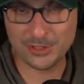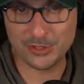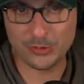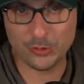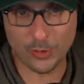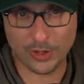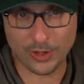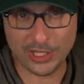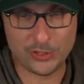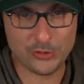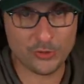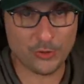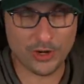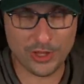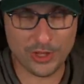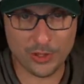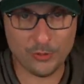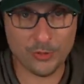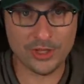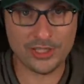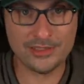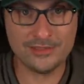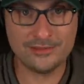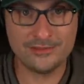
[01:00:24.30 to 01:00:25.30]
the
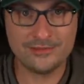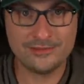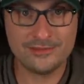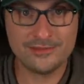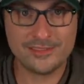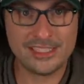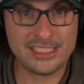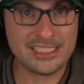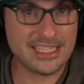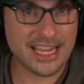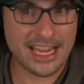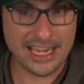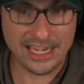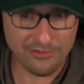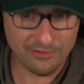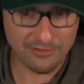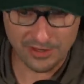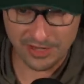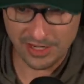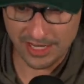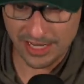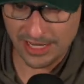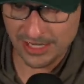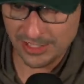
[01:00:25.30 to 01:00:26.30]
2021 State of
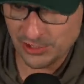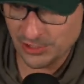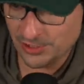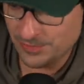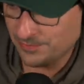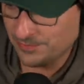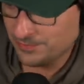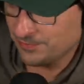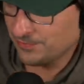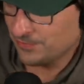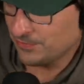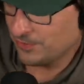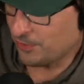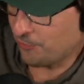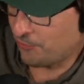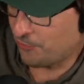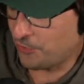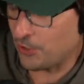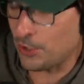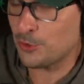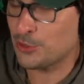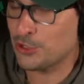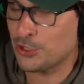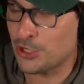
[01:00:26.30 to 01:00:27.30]
the Naish. The
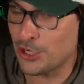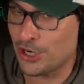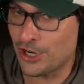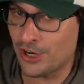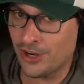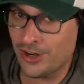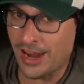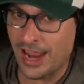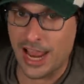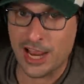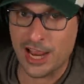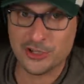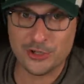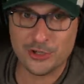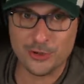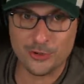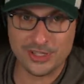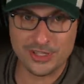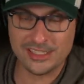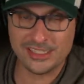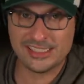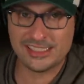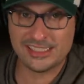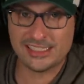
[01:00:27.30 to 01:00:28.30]
future, as you
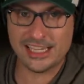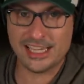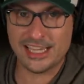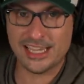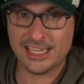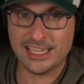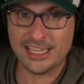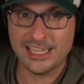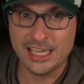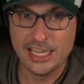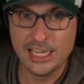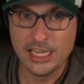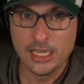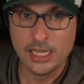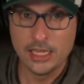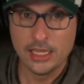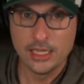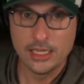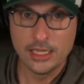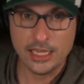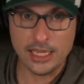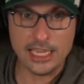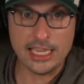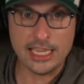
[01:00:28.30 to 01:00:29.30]
can see,
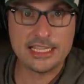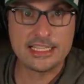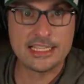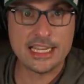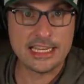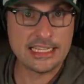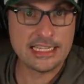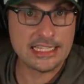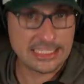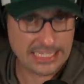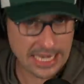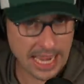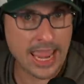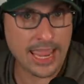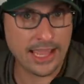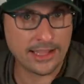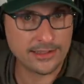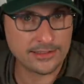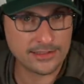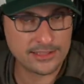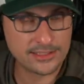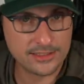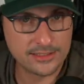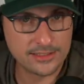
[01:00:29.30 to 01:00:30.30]
is
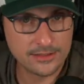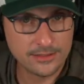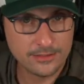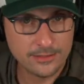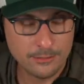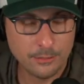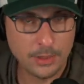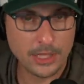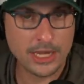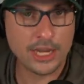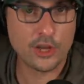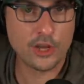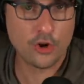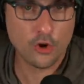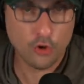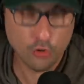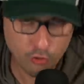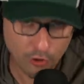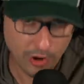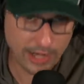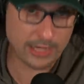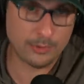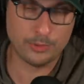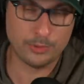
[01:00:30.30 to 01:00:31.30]
intense, but
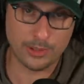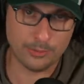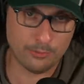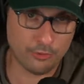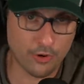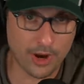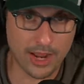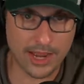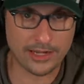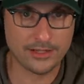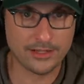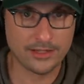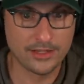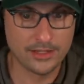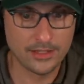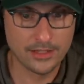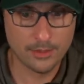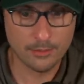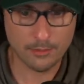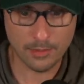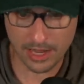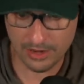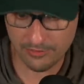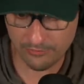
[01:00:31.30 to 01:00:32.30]
incredibly bright,
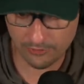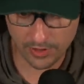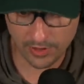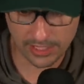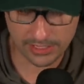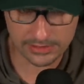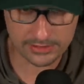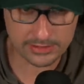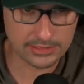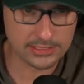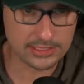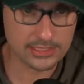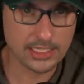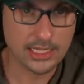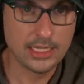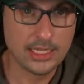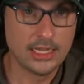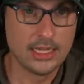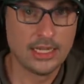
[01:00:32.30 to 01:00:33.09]
my friends.